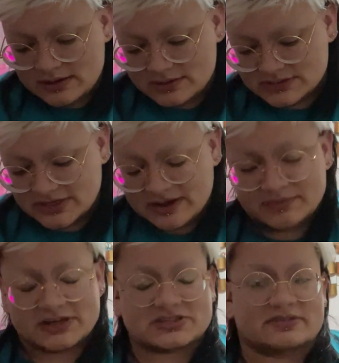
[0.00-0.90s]
So I'm
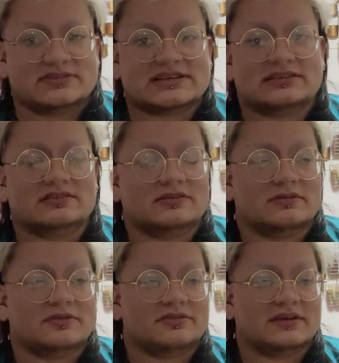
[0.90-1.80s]
not sure if it just had to
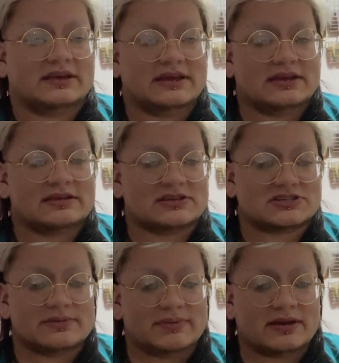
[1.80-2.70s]
do with the heat and the
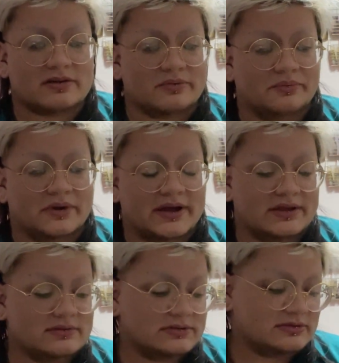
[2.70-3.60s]
shipping or
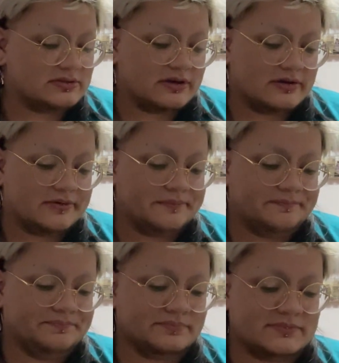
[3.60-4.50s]
what. So
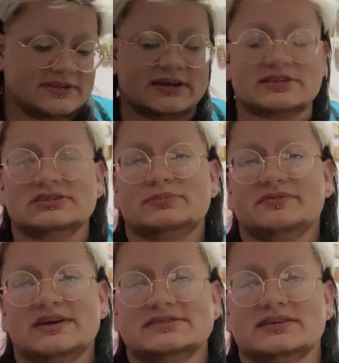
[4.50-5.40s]
it's kind of
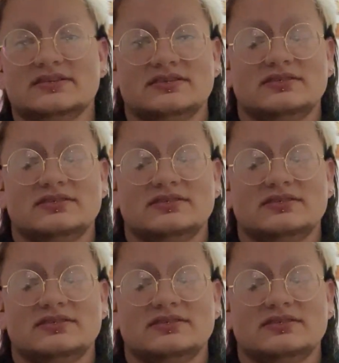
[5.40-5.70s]
supervising it.